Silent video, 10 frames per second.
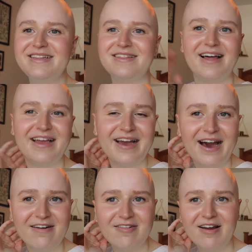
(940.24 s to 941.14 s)
like
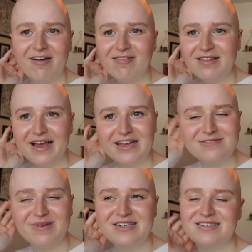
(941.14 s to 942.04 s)
I don't know like as
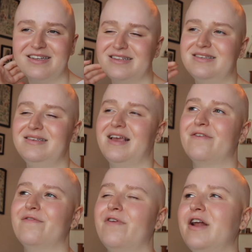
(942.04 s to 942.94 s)
much as it's like
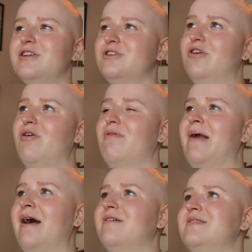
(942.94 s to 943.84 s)
fun to joke
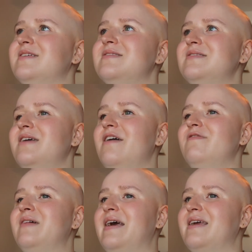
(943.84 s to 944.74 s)
around and
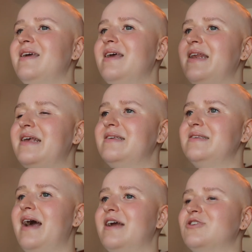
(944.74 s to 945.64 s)
stuff like it is
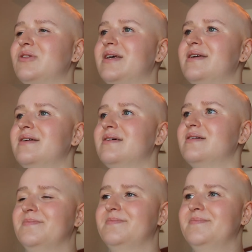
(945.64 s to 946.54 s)
actually
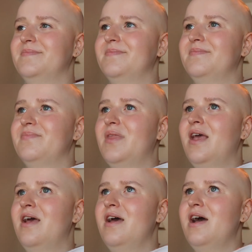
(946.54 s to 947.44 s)

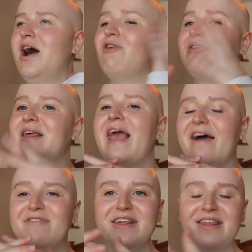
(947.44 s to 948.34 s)
a really
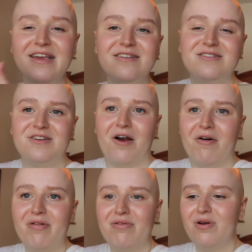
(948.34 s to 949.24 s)
heavy thing to
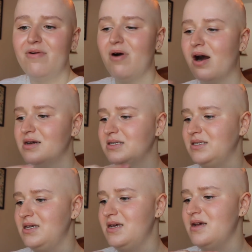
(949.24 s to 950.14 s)
go through
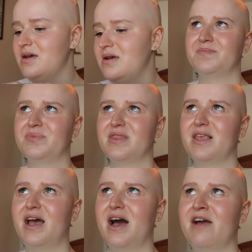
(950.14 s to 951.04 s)
honestly
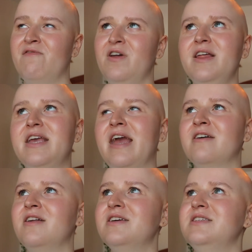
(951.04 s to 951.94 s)
I feel like hair
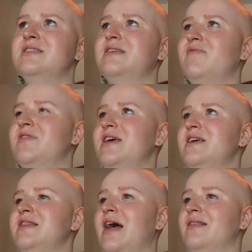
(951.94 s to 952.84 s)
loss is
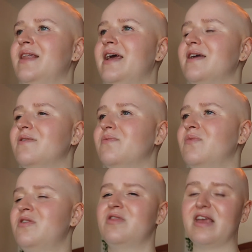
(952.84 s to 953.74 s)
something that like
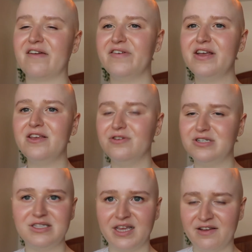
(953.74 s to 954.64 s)
when you think of it you
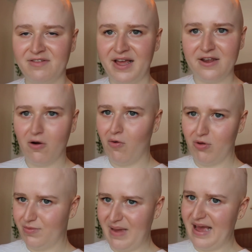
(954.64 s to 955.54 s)
just think of like
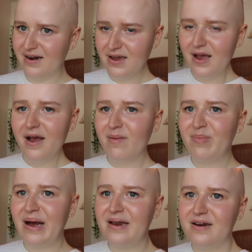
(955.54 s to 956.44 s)
old men
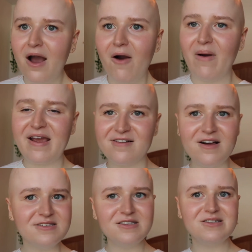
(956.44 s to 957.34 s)
but no hair
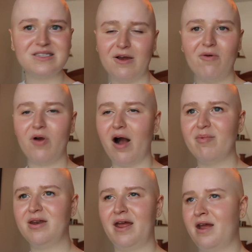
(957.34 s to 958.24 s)
loss is so
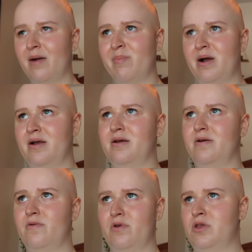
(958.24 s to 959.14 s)
common like among
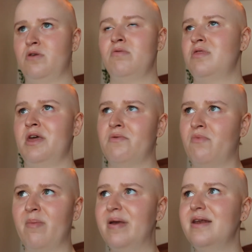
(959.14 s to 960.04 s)
youth and
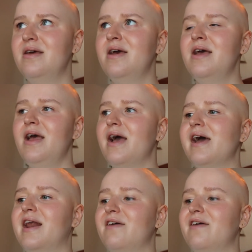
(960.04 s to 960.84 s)
women and I